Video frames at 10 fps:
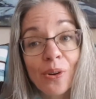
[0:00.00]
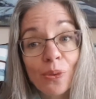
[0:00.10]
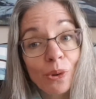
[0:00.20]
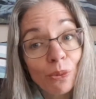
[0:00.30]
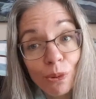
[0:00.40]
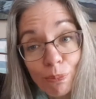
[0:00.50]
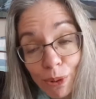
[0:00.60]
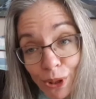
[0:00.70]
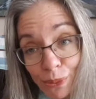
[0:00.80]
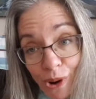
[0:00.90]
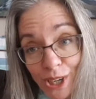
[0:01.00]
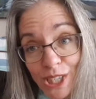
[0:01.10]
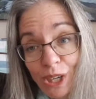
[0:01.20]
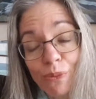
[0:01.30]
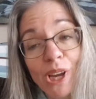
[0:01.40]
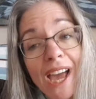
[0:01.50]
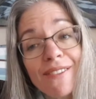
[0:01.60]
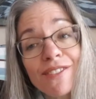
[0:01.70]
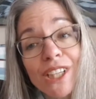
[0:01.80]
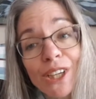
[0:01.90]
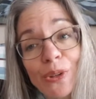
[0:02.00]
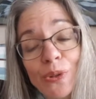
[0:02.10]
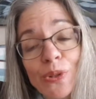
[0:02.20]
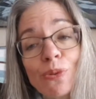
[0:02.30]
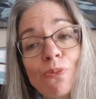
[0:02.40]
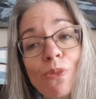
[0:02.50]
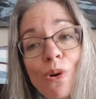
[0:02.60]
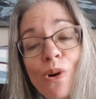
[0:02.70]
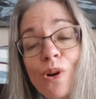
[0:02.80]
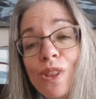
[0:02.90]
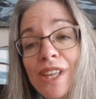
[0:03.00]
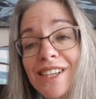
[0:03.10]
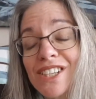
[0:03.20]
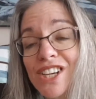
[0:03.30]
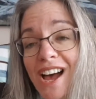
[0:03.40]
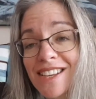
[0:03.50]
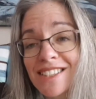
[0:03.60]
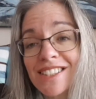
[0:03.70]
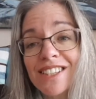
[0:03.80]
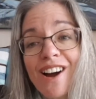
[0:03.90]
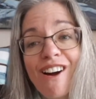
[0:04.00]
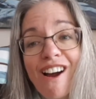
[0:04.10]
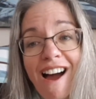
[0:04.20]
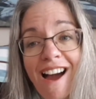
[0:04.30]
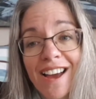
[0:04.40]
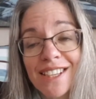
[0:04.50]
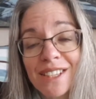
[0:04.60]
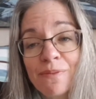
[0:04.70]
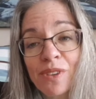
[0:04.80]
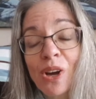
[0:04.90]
When we're bird watching, we have to use more than just our eyes.